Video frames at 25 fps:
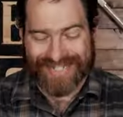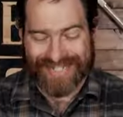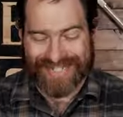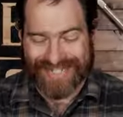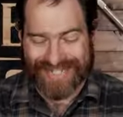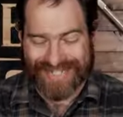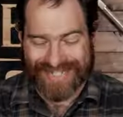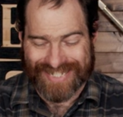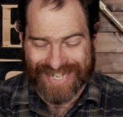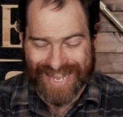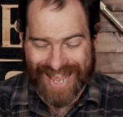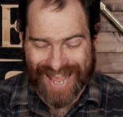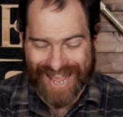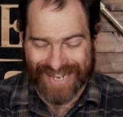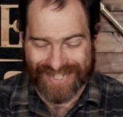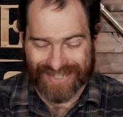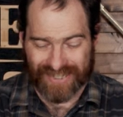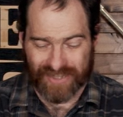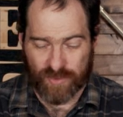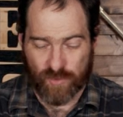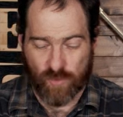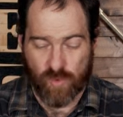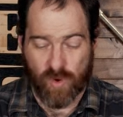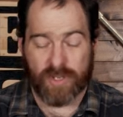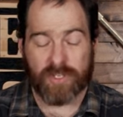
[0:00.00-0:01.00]

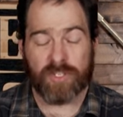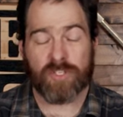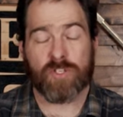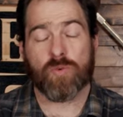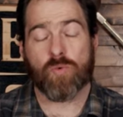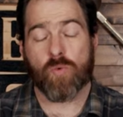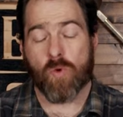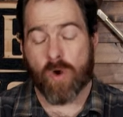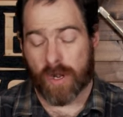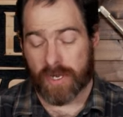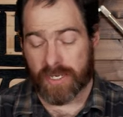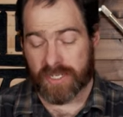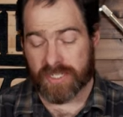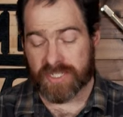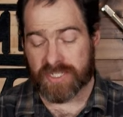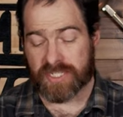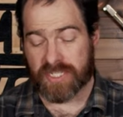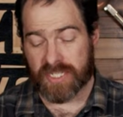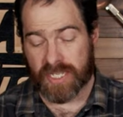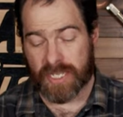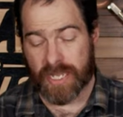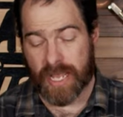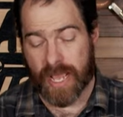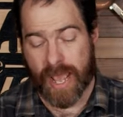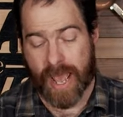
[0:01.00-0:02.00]
exactly what you want to
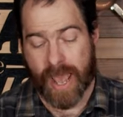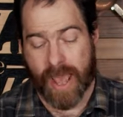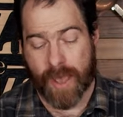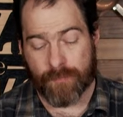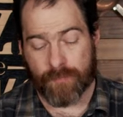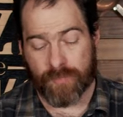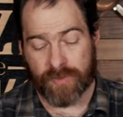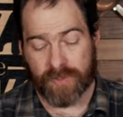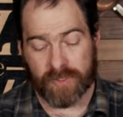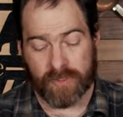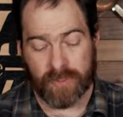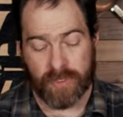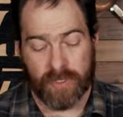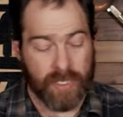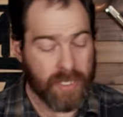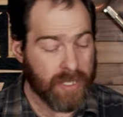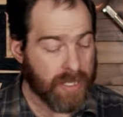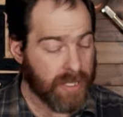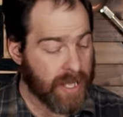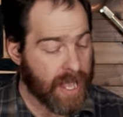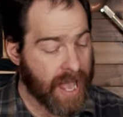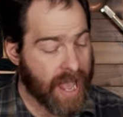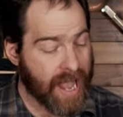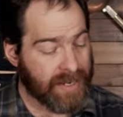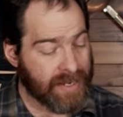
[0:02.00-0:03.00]
see happen.
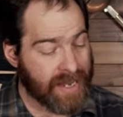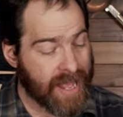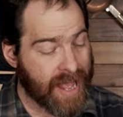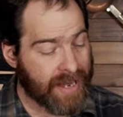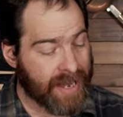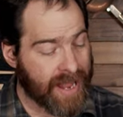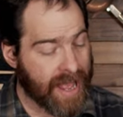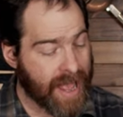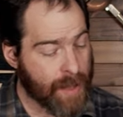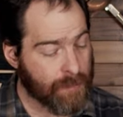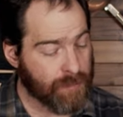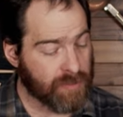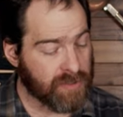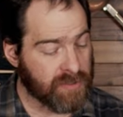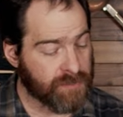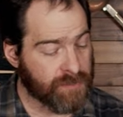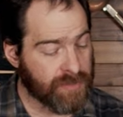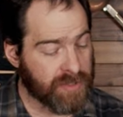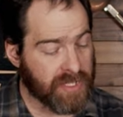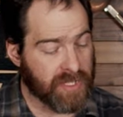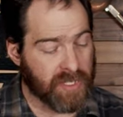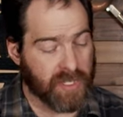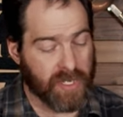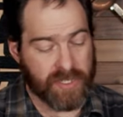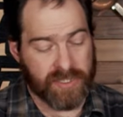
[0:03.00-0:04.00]
And that happens
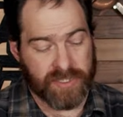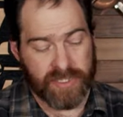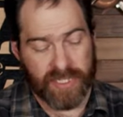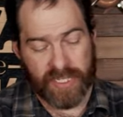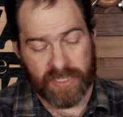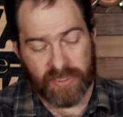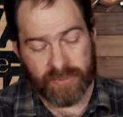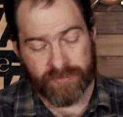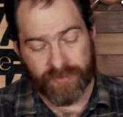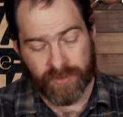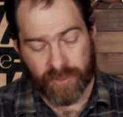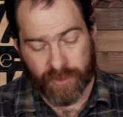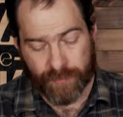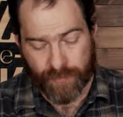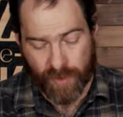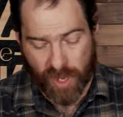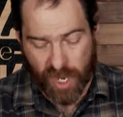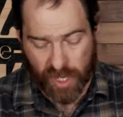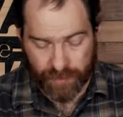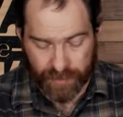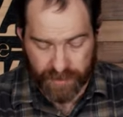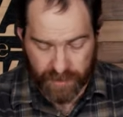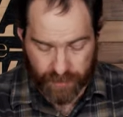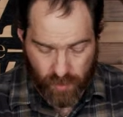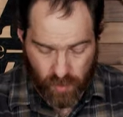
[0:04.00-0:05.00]
because in the very
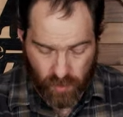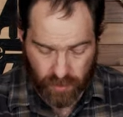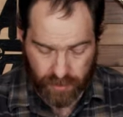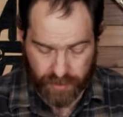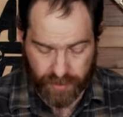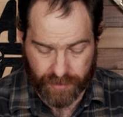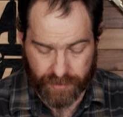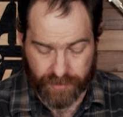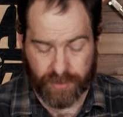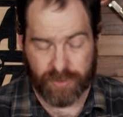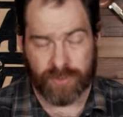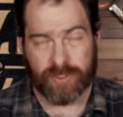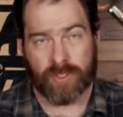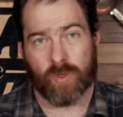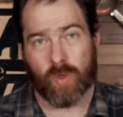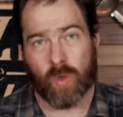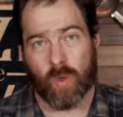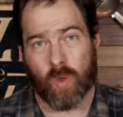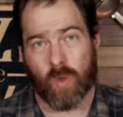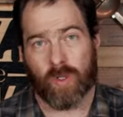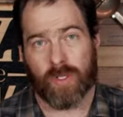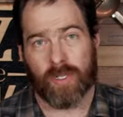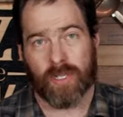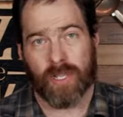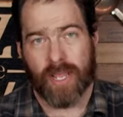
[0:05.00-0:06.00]
bottom of the mold, there's a
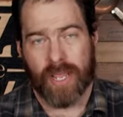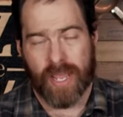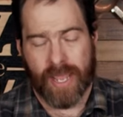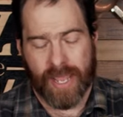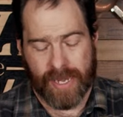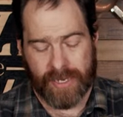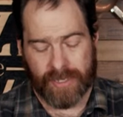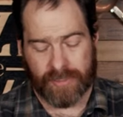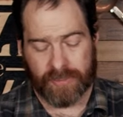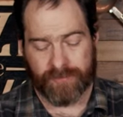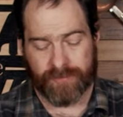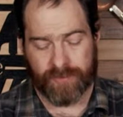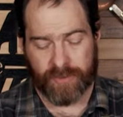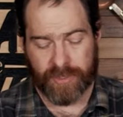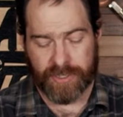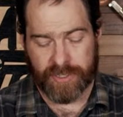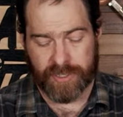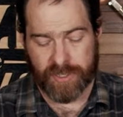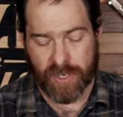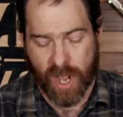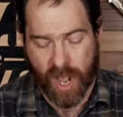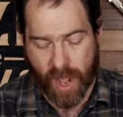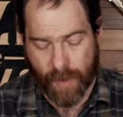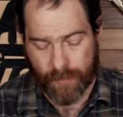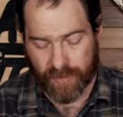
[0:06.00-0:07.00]
hole. And at the very
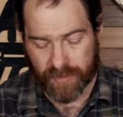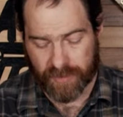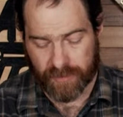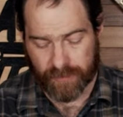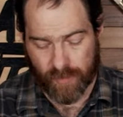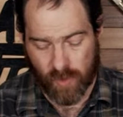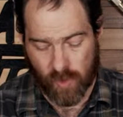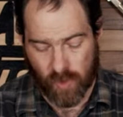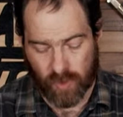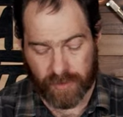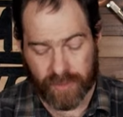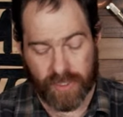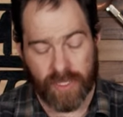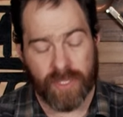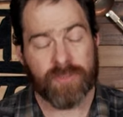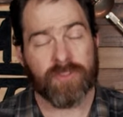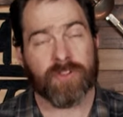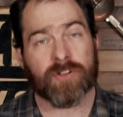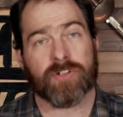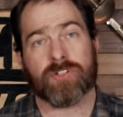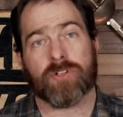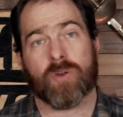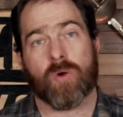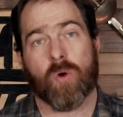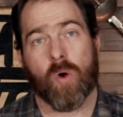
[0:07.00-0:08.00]
top of the mold,
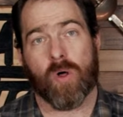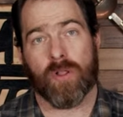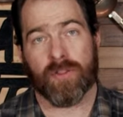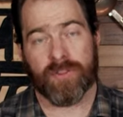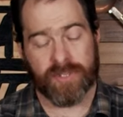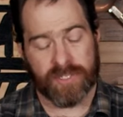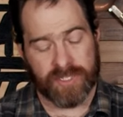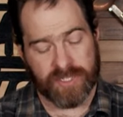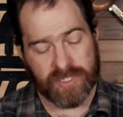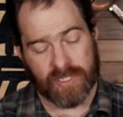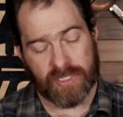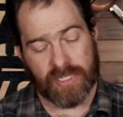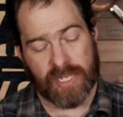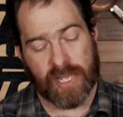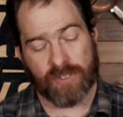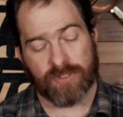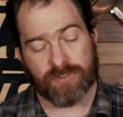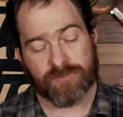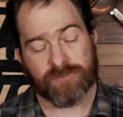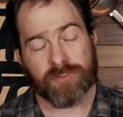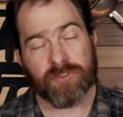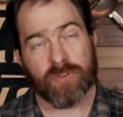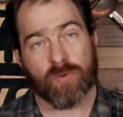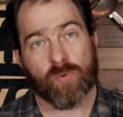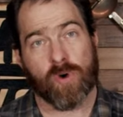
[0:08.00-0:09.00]
there's a hole. This
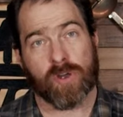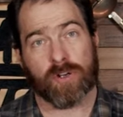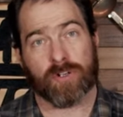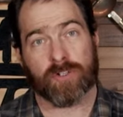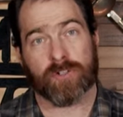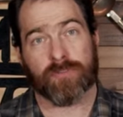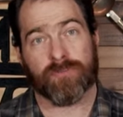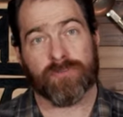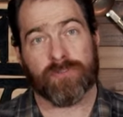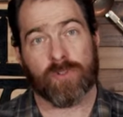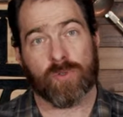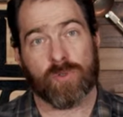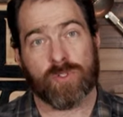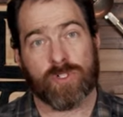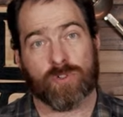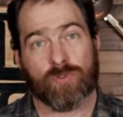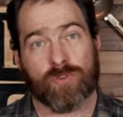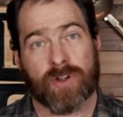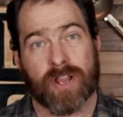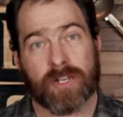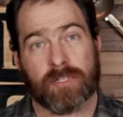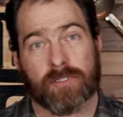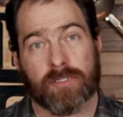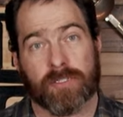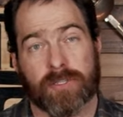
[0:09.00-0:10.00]
allows for the water to flow
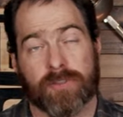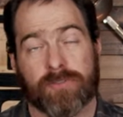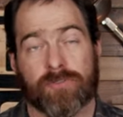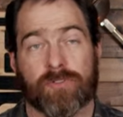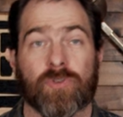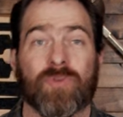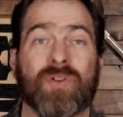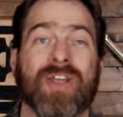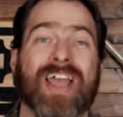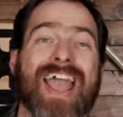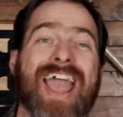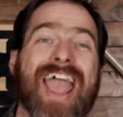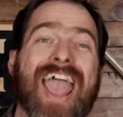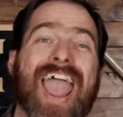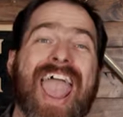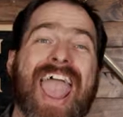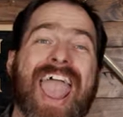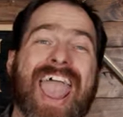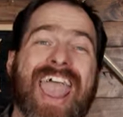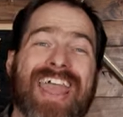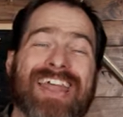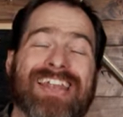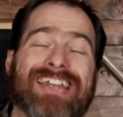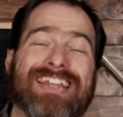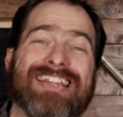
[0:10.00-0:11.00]
directly through
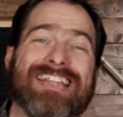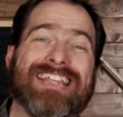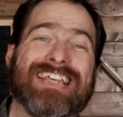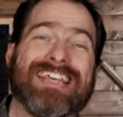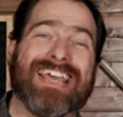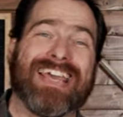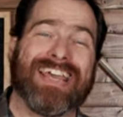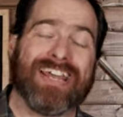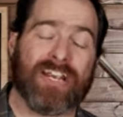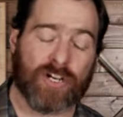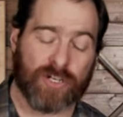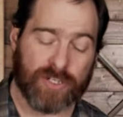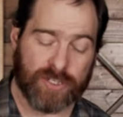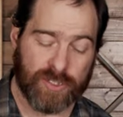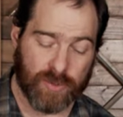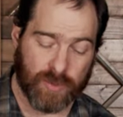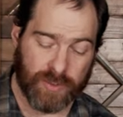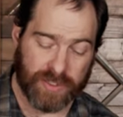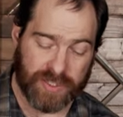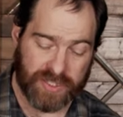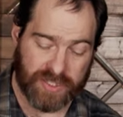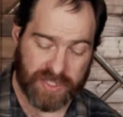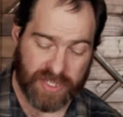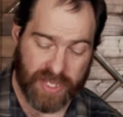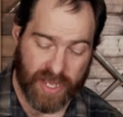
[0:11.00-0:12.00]
and the air
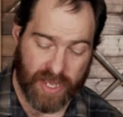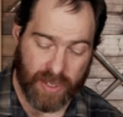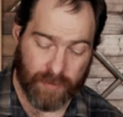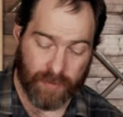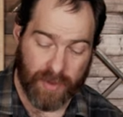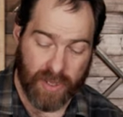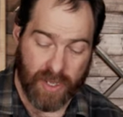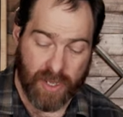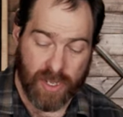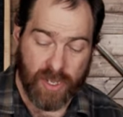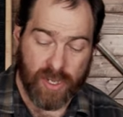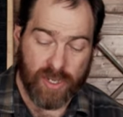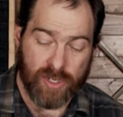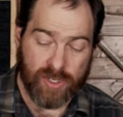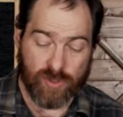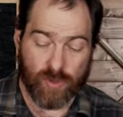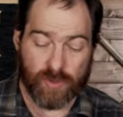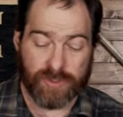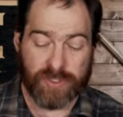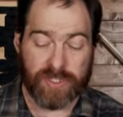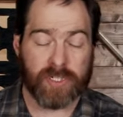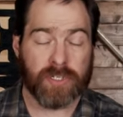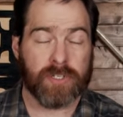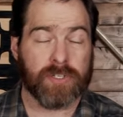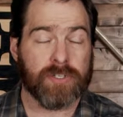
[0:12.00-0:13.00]
to escape. So
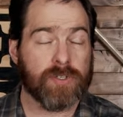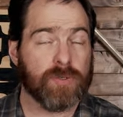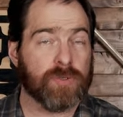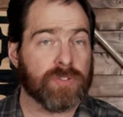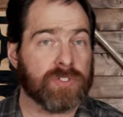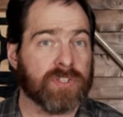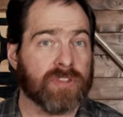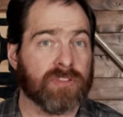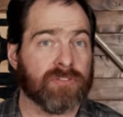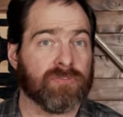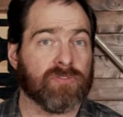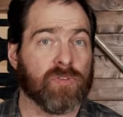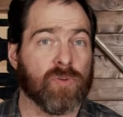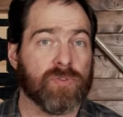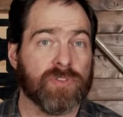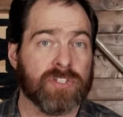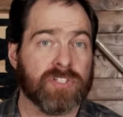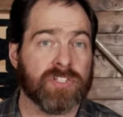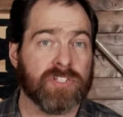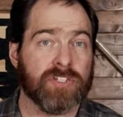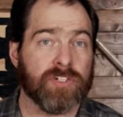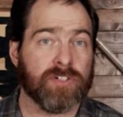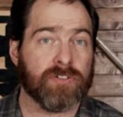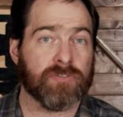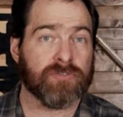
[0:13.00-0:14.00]
what you're going to do is throw
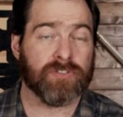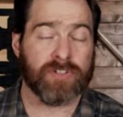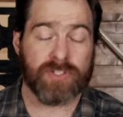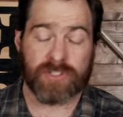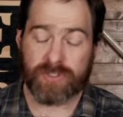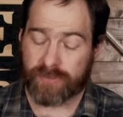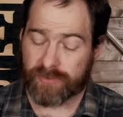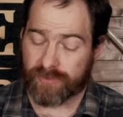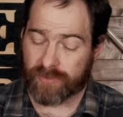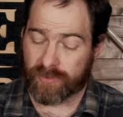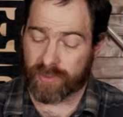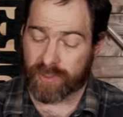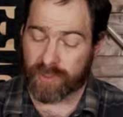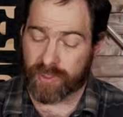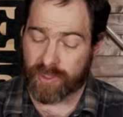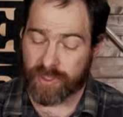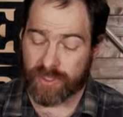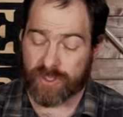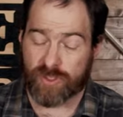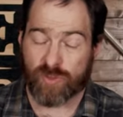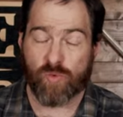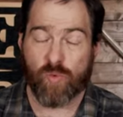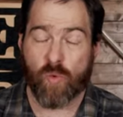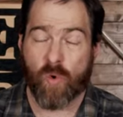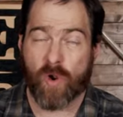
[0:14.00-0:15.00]
this in your freezer for a
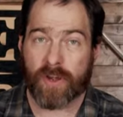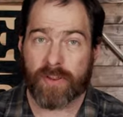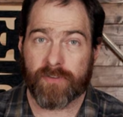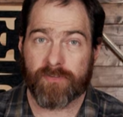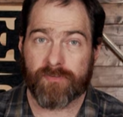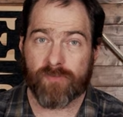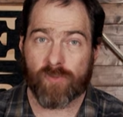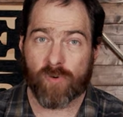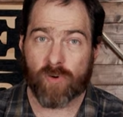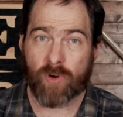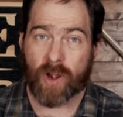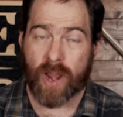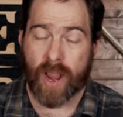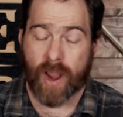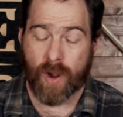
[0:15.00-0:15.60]
good 24